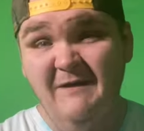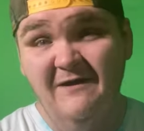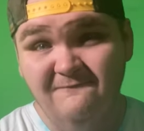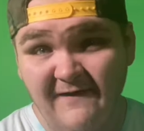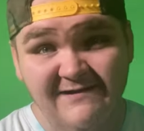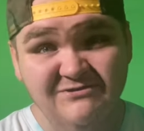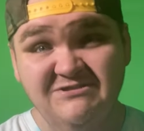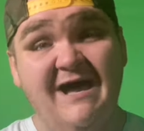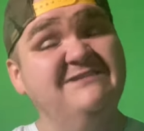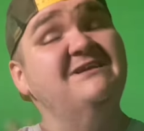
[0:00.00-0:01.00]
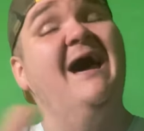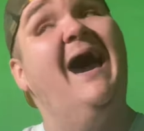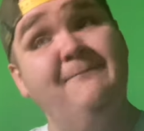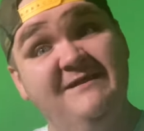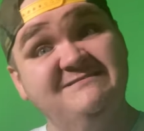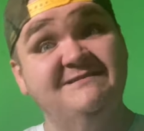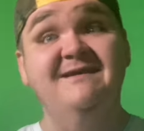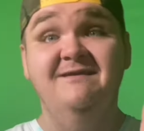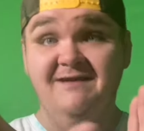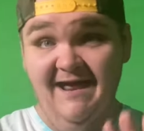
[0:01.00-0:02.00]
Alfredo sauce.
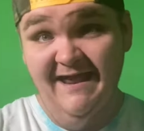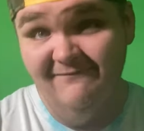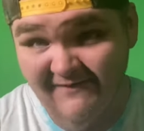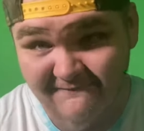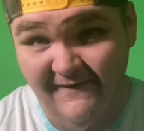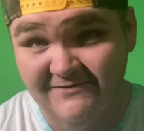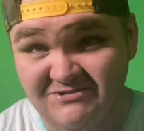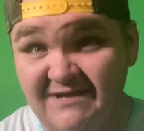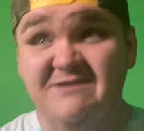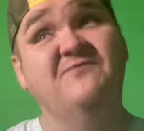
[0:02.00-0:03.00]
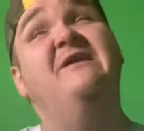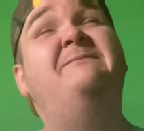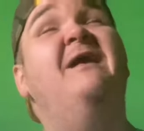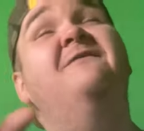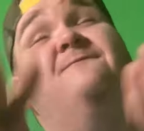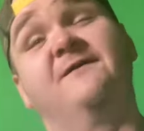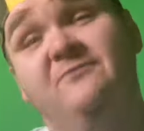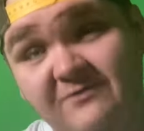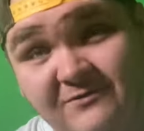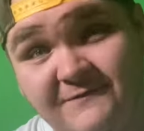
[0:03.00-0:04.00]
Obviously, you got to have Alfredo cheese for it to be Alfredo
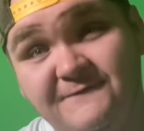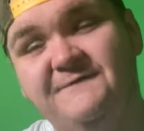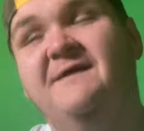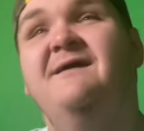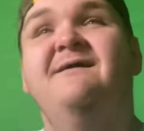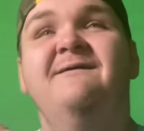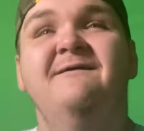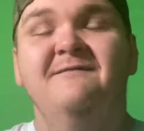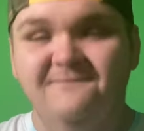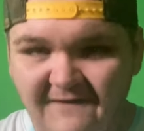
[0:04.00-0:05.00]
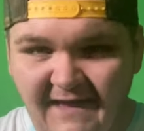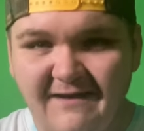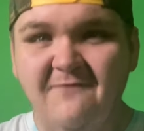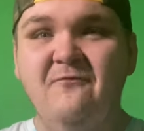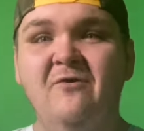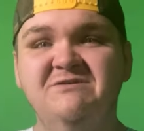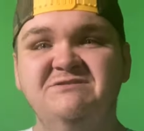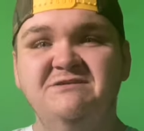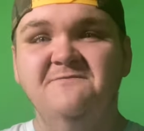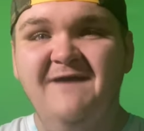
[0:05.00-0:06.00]
noodles. Then, of course,
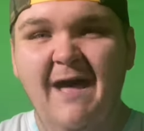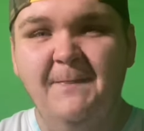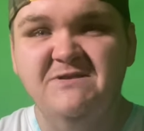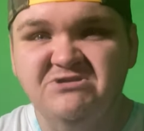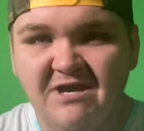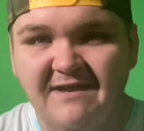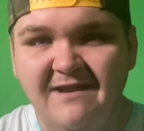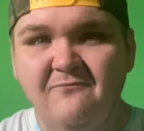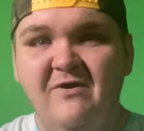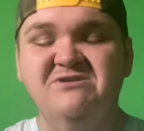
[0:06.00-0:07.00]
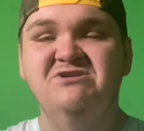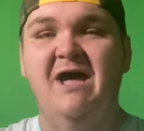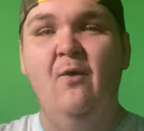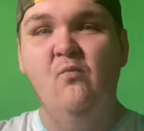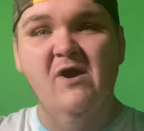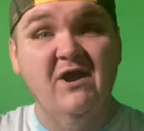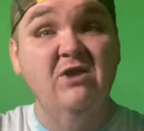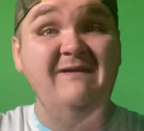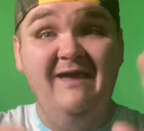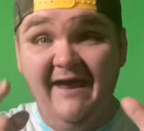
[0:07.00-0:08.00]
you've got the chicken, which we're going
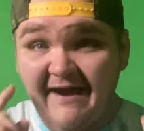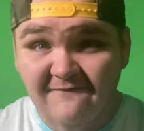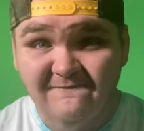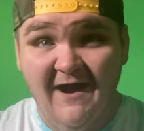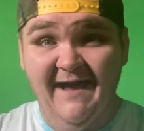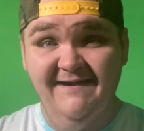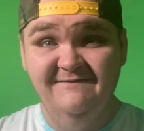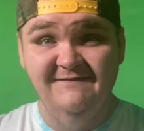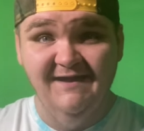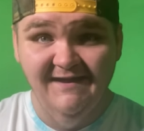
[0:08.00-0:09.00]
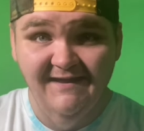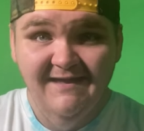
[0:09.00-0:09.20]
to be air frying today.